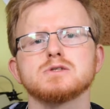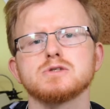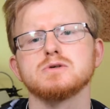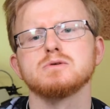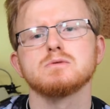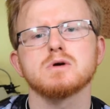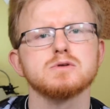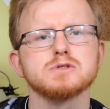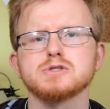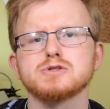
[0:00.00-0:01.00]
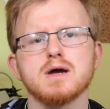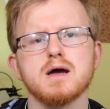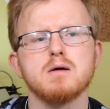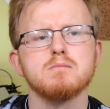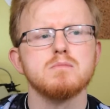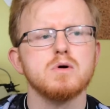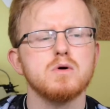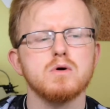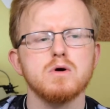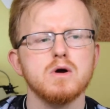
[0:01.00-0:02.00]
to concentrate on
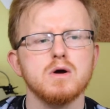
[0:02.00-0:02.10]
more